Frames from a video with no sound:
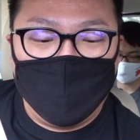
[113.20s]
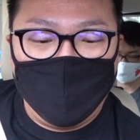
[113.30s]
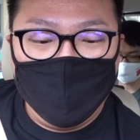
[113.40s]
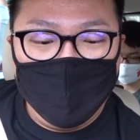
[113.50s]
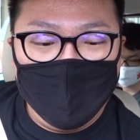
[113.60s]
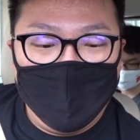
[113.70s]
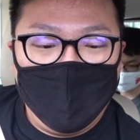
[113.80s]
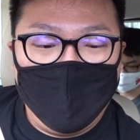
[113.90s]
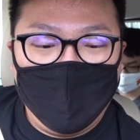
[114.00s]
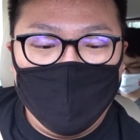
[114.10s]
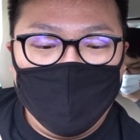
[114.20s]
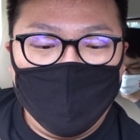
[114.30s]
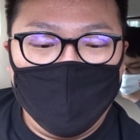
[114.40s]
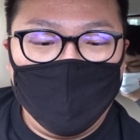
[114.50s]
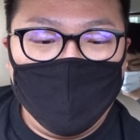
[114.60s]
see.
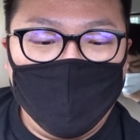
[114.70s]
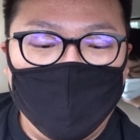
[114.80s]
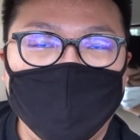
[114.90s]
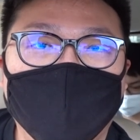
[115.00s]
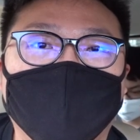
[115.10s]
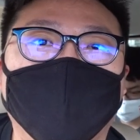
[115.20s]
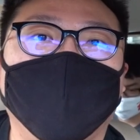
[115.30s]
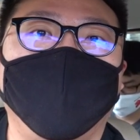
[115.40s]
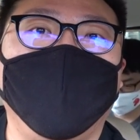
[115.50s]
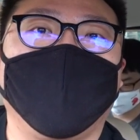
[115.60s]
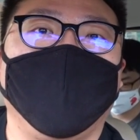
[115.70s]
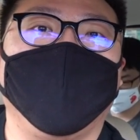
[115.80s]
Oh my god, really can